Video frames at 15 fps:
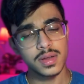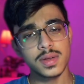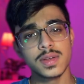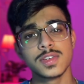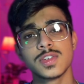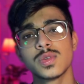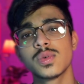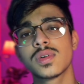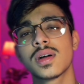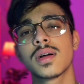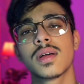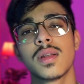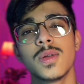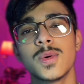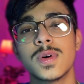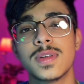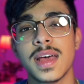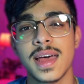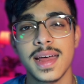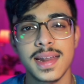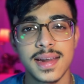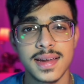So to conclude
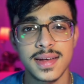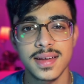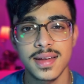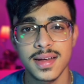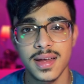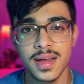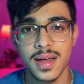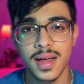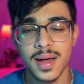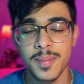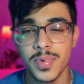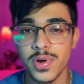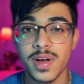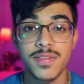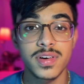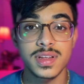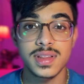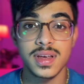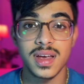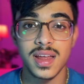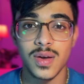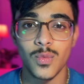and put
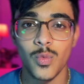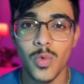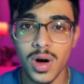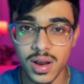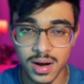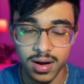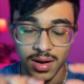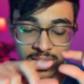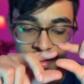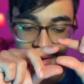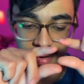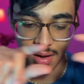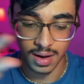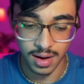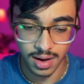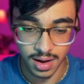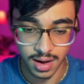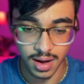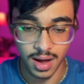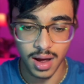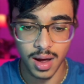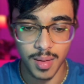everything in one
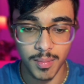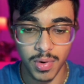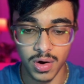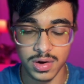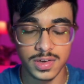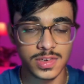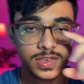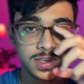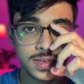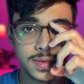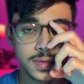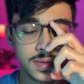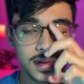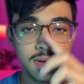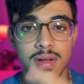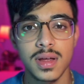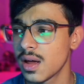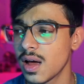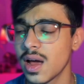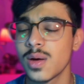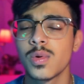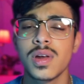box,
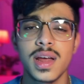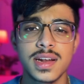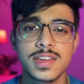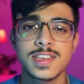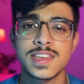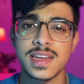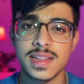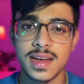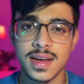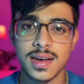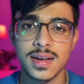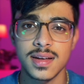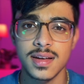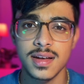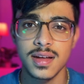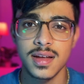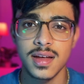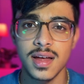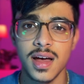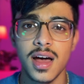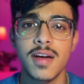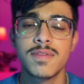I would like to say that
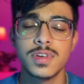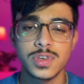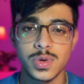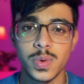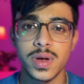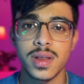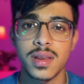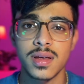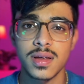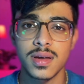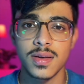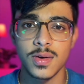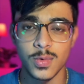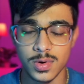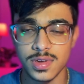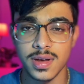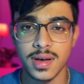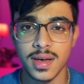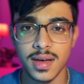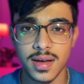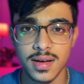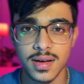I've enjoyed
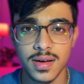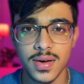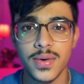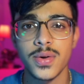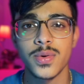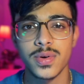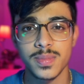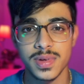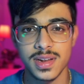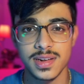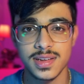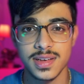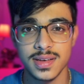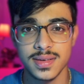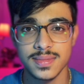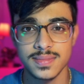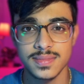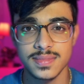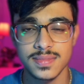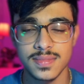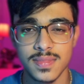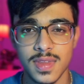note-taking on Notability.
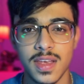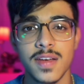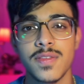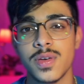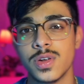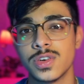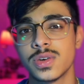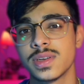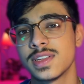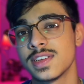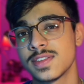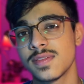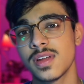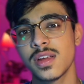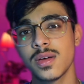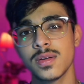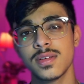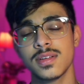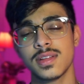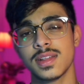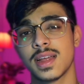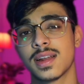If you enjoyed this video, then